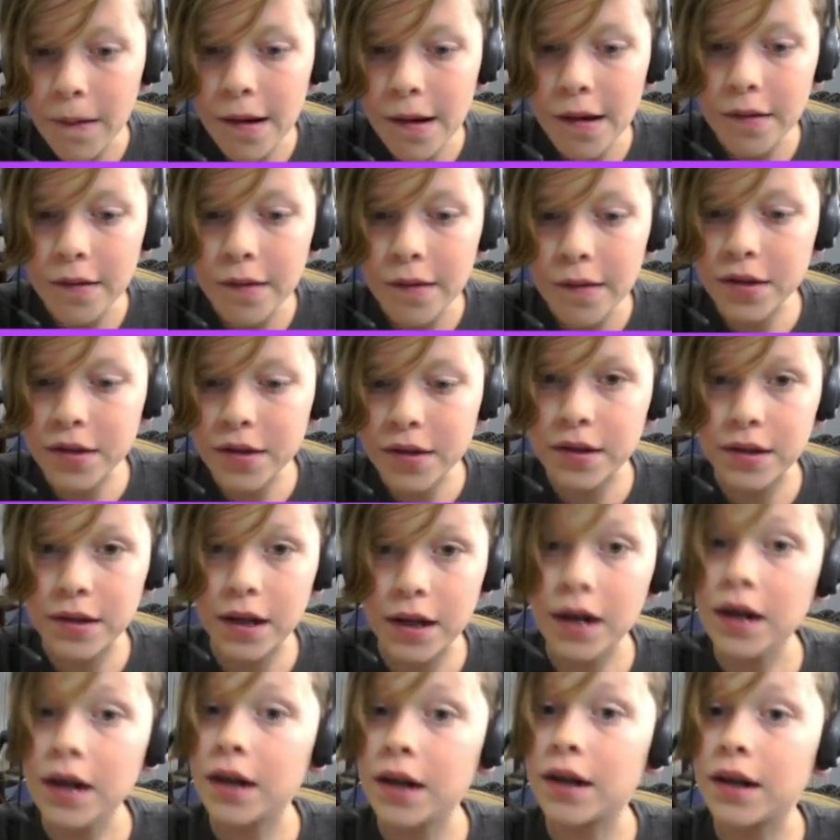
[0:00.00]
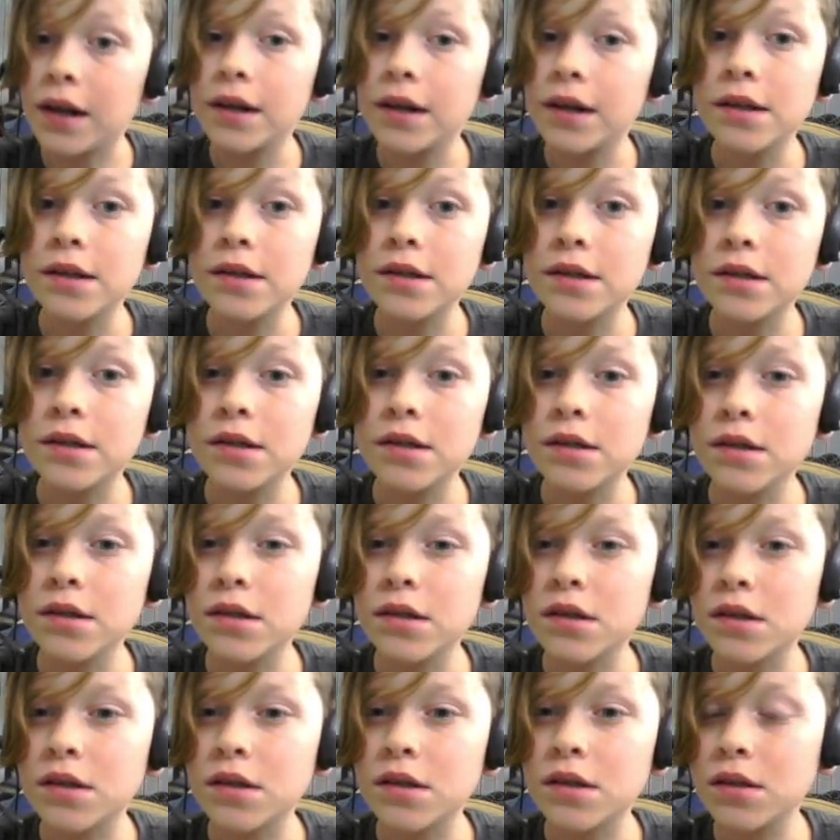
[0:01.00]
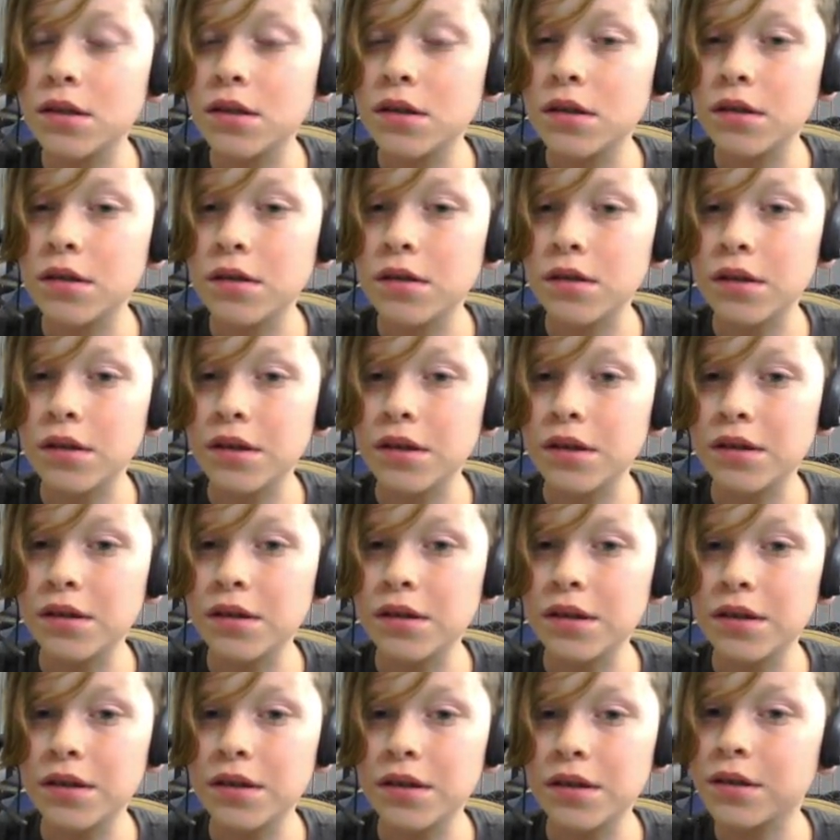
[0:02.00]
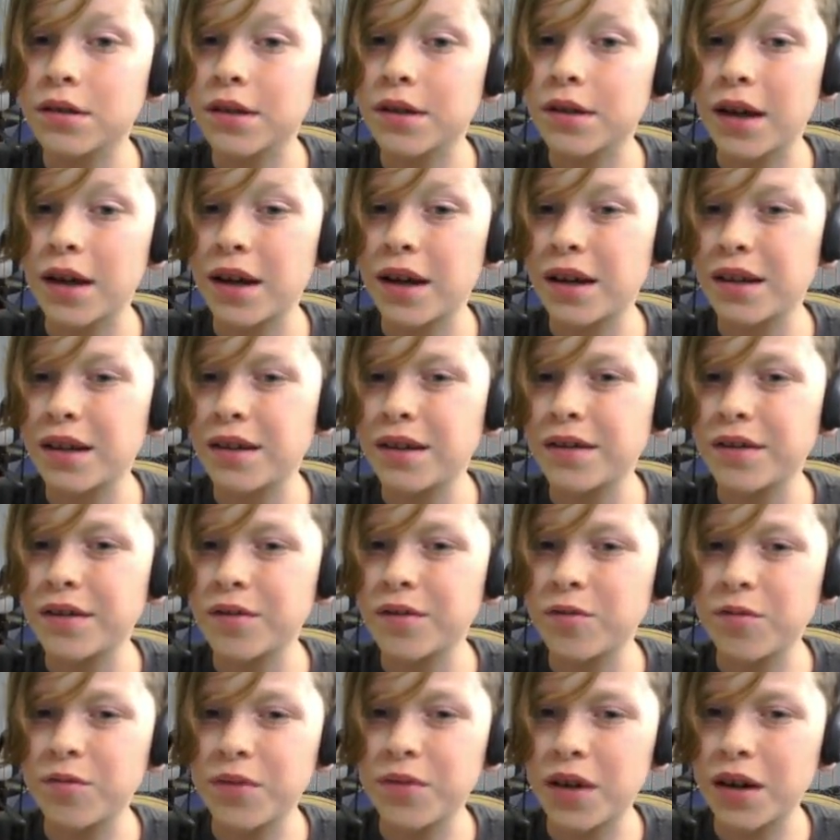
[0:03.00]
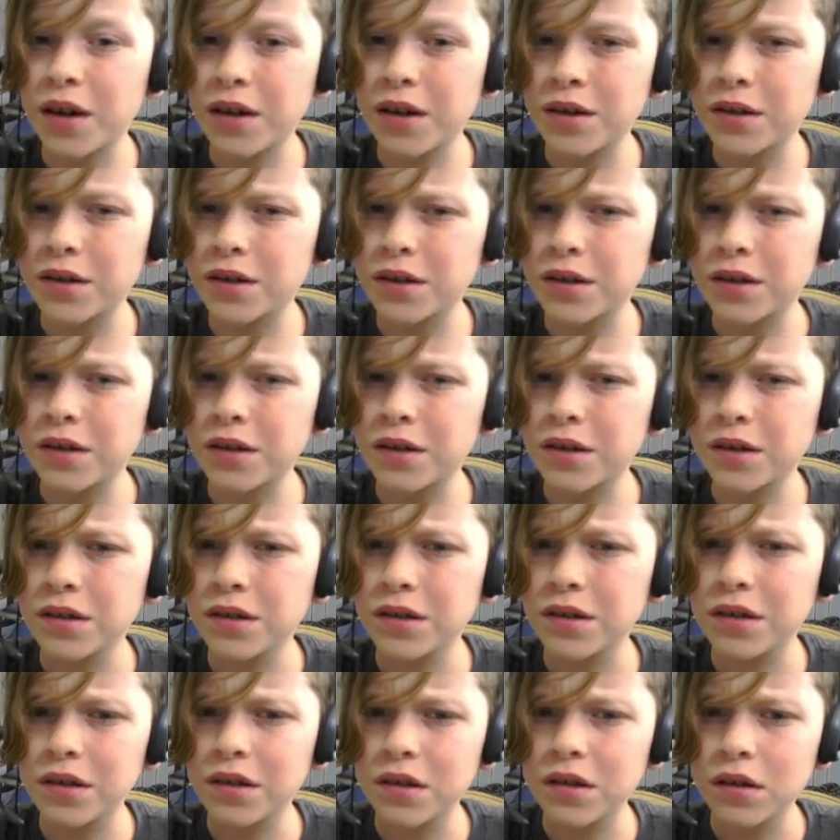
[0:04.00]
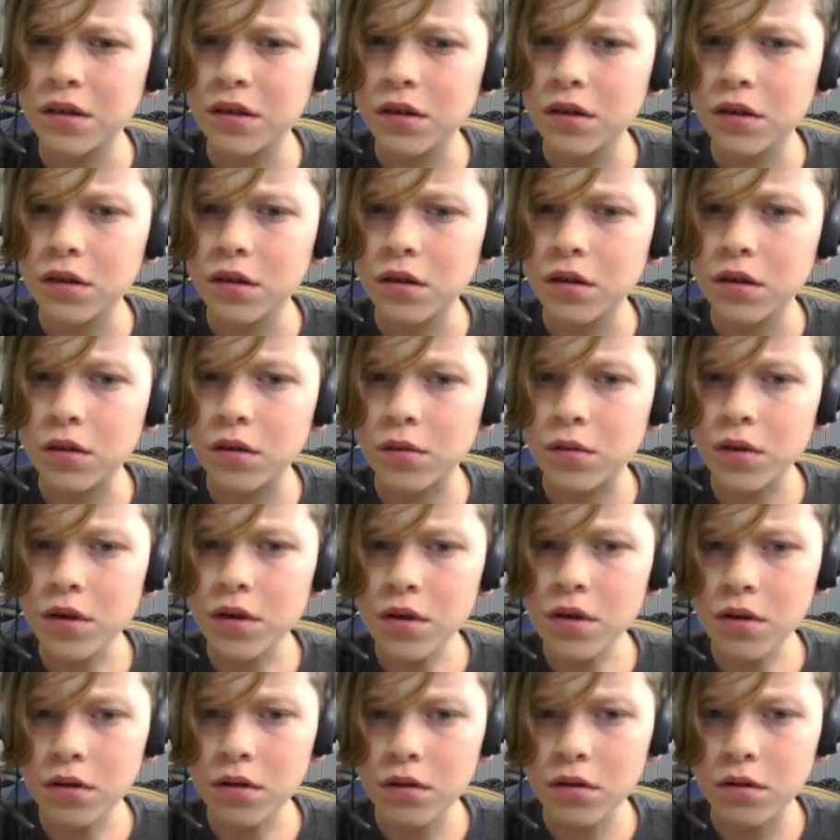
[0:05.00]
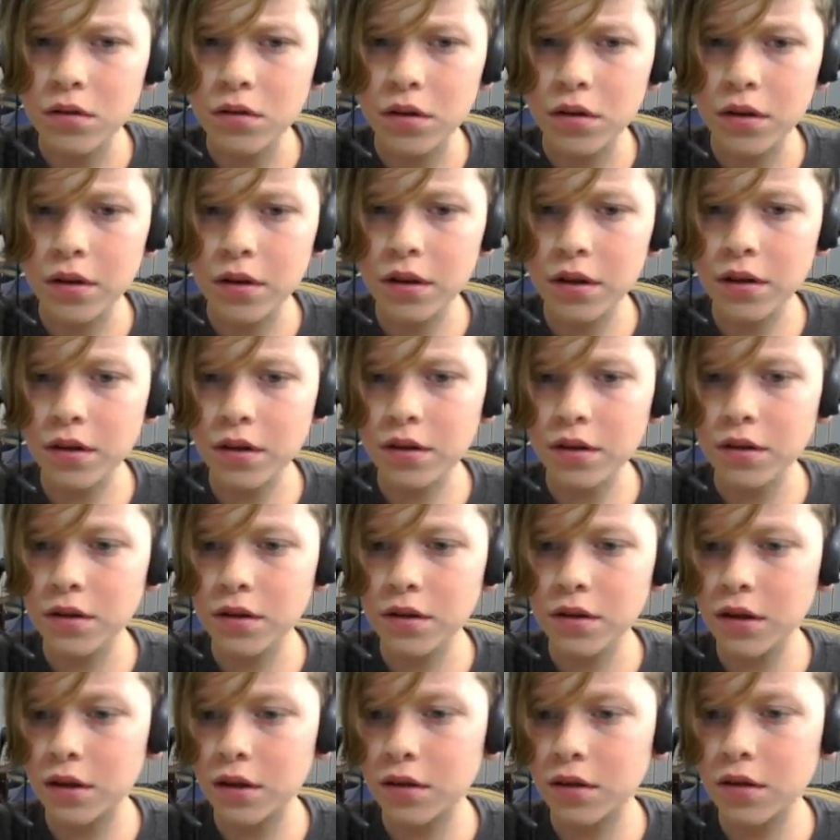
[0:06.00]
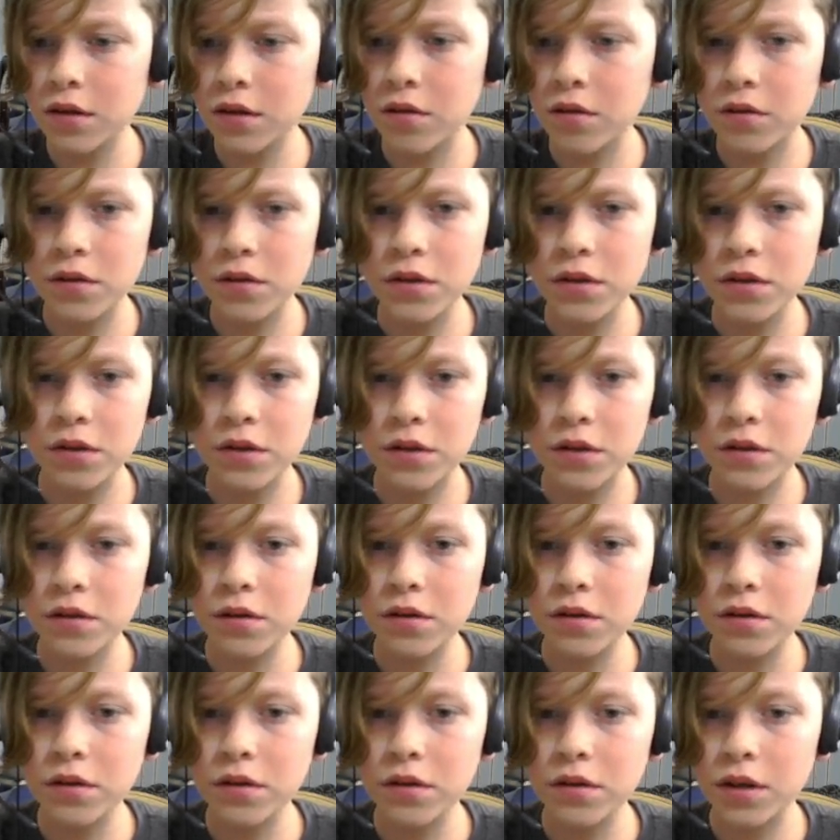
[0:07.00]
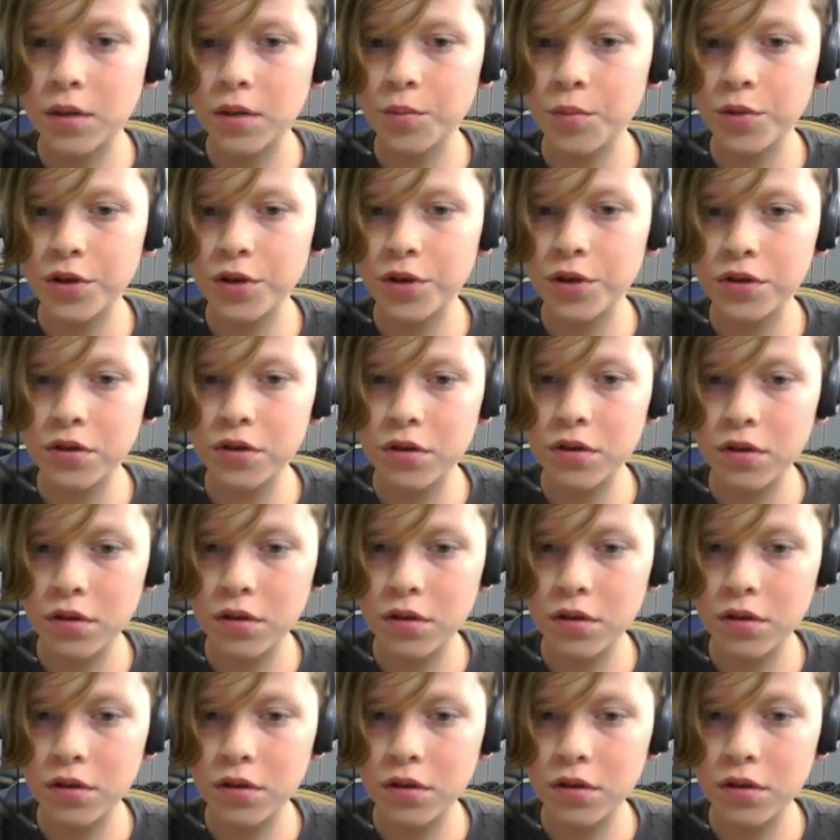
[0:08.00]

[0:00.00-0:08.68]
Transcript: If it's not, then it's kind of not good. Well, I think this is it. No, this is it. Yeah, I'm pretty sure.